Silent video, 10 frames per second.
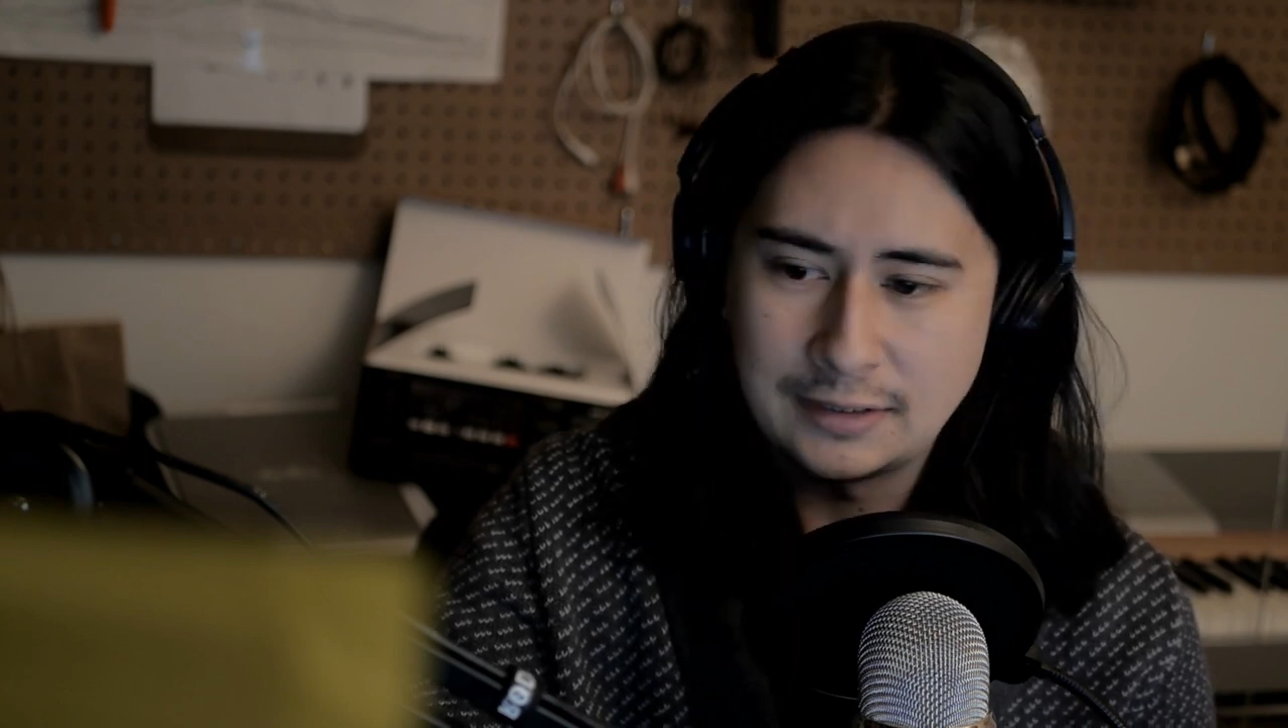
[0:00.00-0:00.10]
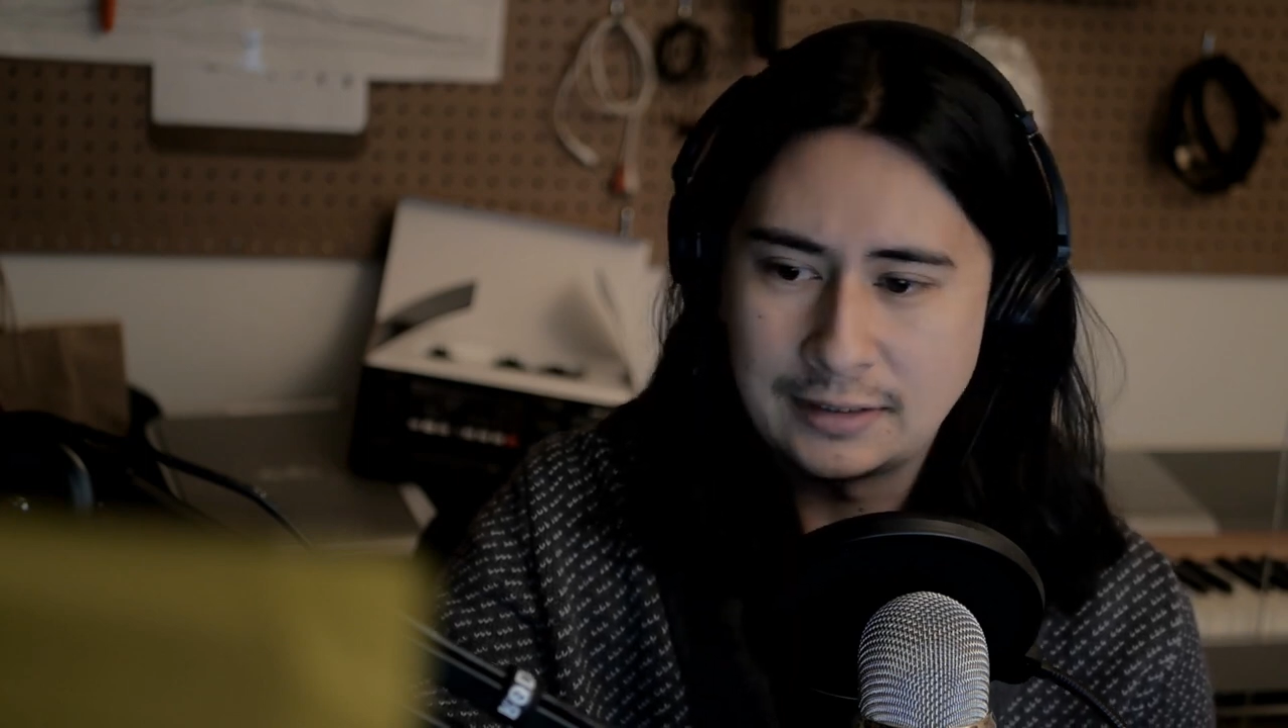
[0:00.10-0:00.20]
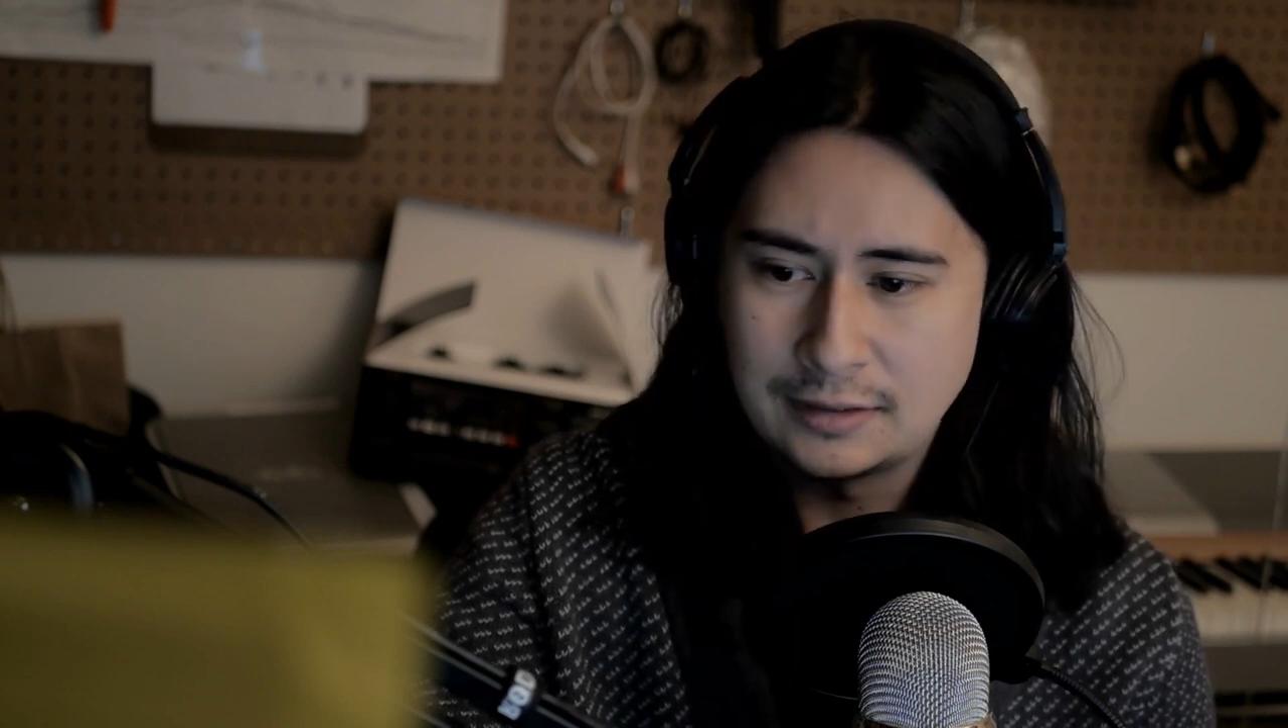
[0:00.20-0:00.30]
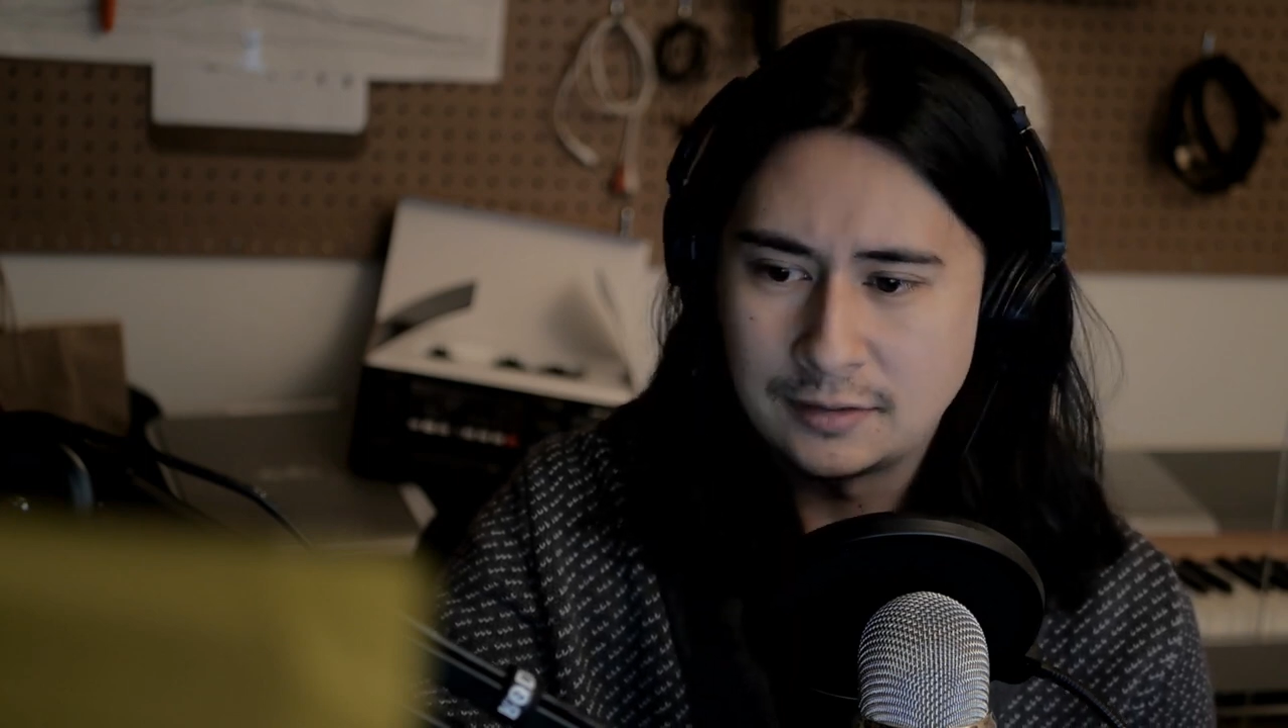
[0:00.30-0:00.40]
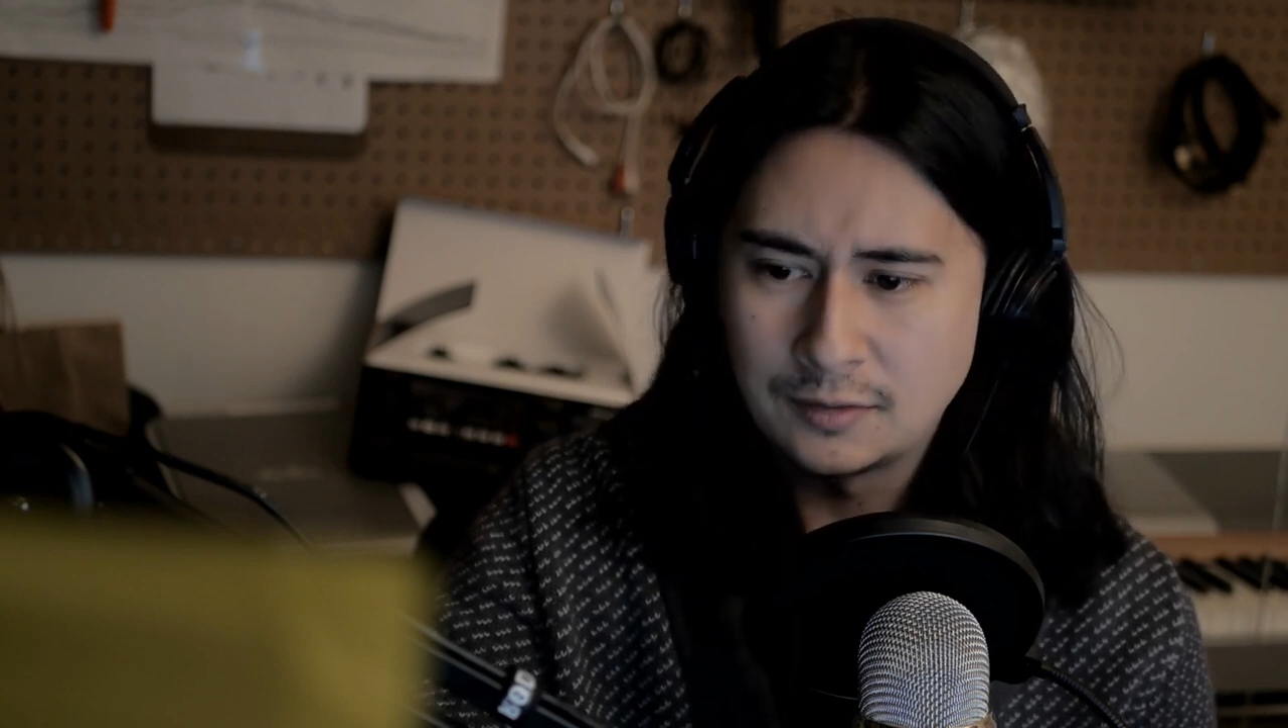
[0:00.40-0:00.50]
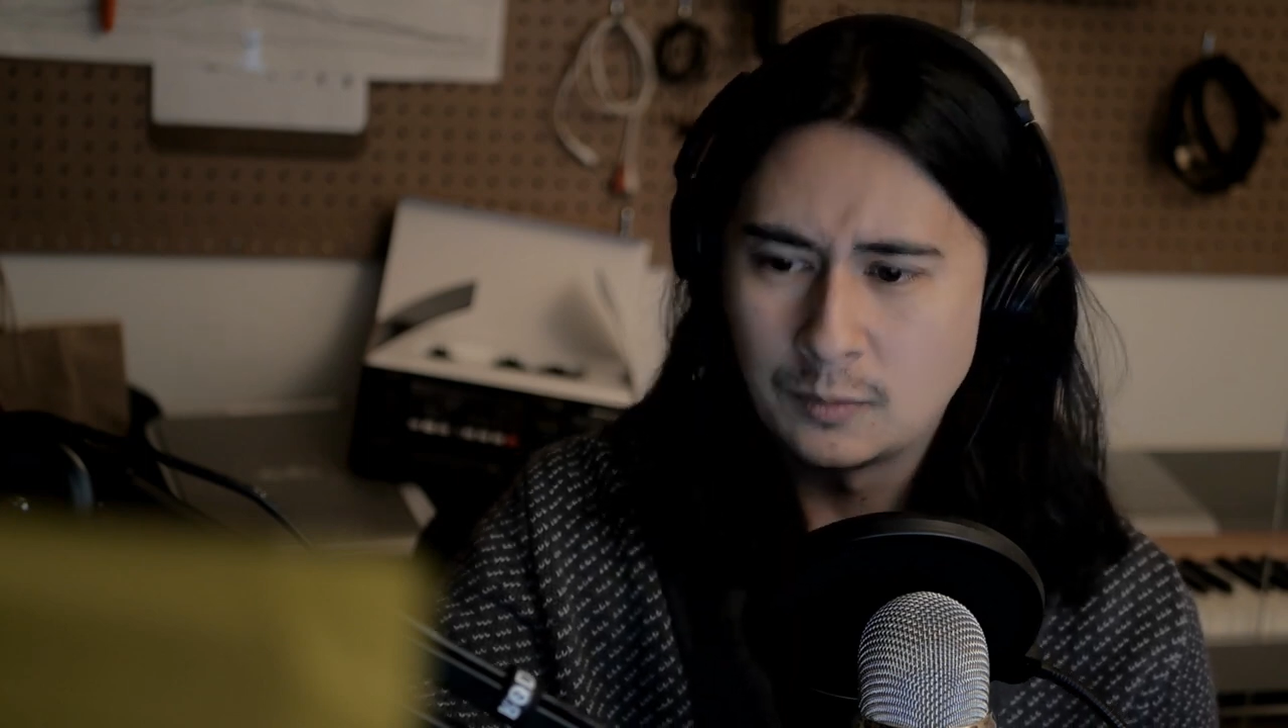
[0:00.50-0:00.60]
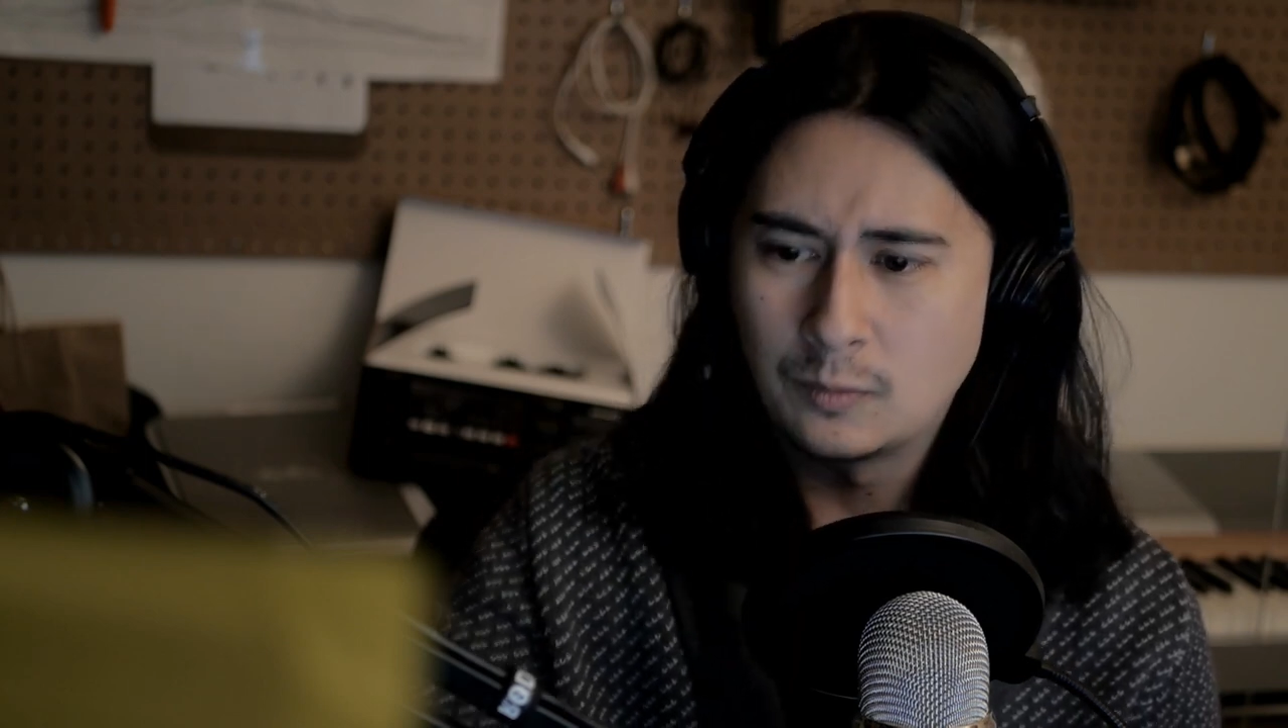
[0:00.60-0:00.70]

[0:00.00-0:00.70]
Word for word: is